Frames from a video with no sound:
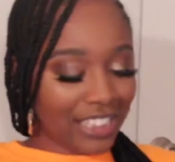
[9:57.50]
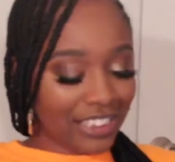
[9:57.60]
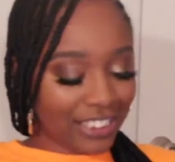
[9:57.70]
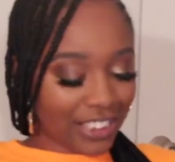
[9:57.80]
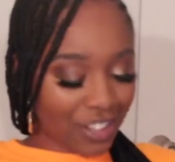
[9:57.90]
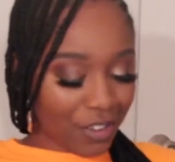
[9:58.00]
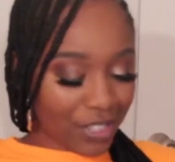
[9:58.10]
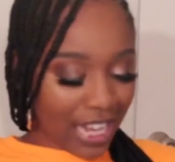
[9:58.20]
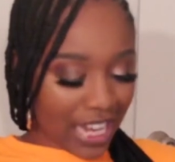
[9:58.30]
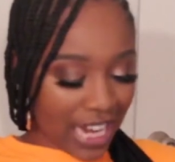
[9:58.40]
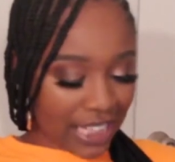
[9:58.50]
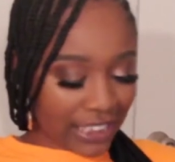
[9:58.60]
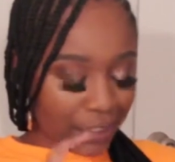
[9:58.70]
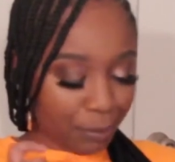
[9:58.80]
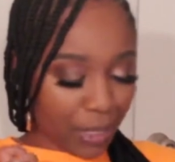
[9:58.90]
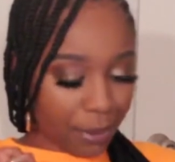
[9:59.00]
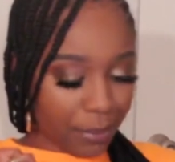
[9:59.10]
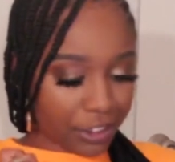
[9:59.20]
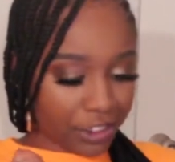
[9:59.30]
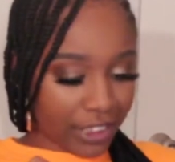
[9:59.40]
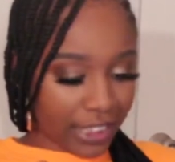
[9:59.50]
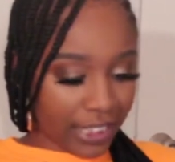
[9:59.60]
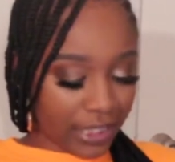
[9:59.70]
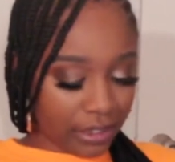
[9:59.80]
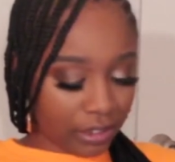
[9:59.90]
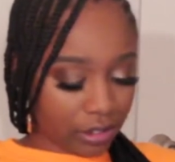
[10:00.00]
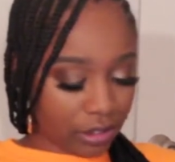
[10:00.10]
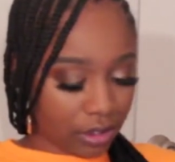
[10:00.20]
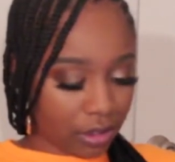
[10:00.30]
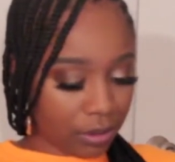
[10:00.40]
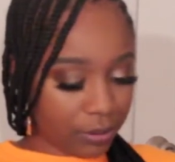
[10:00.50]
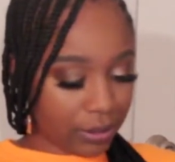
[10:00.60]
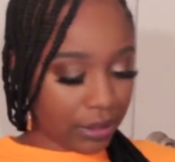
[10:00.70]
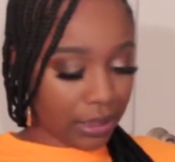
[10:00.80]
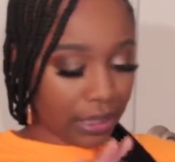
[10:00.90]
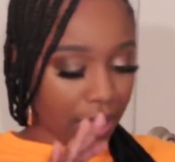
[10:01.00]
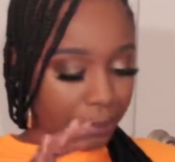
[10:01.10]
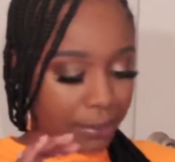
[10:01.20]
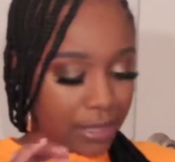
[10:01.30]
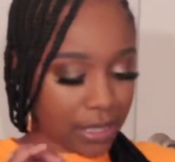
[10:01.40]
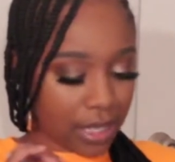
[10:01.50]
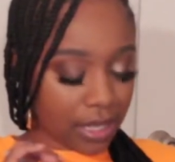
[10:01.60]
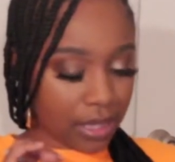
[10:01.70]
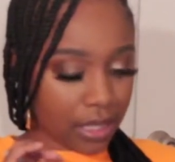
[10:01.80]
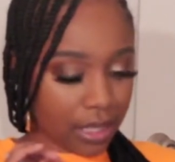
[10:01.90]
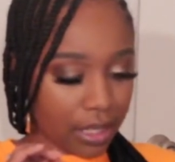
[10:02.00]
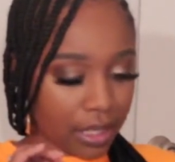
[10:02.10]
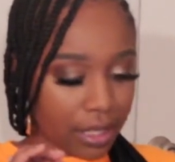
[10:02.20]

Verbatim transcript: So yeah, guys, that's pretty much it. Let me see. Did I miss anything?